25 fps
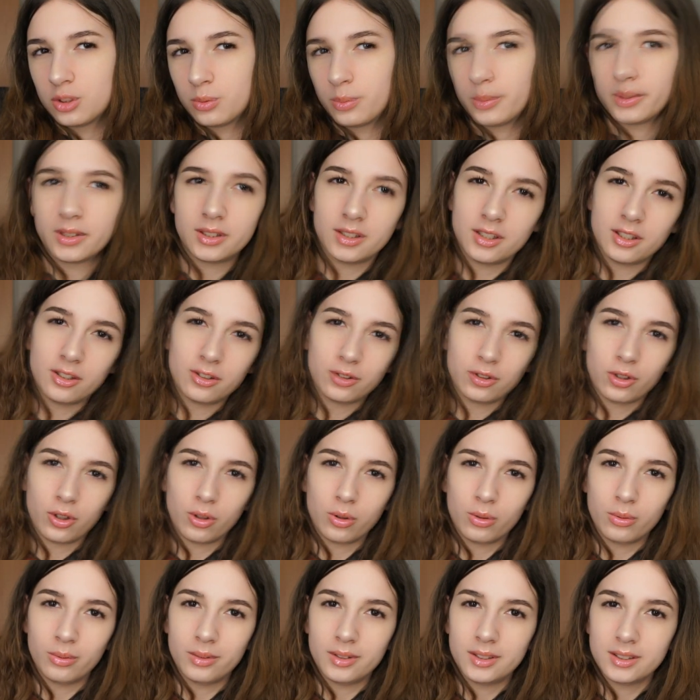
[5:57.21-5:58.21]
but not
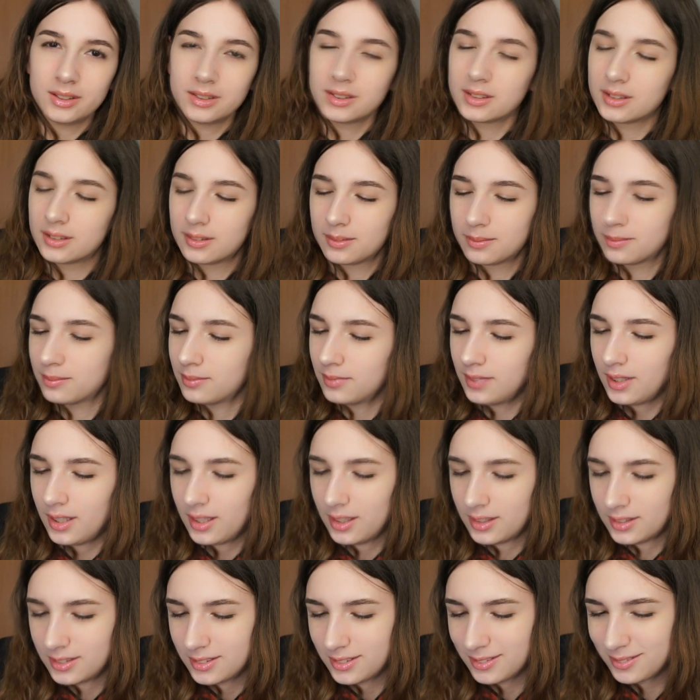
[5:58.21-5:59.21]
always.
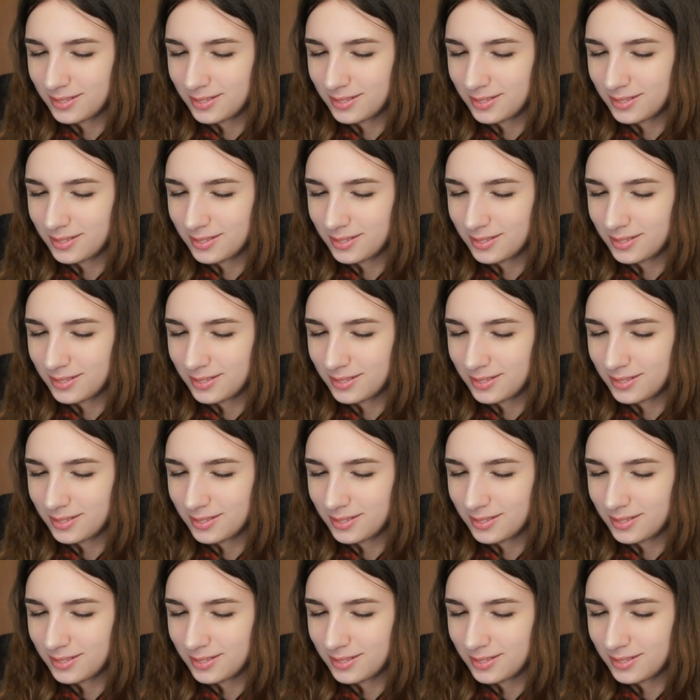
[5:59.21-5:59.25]
Yes.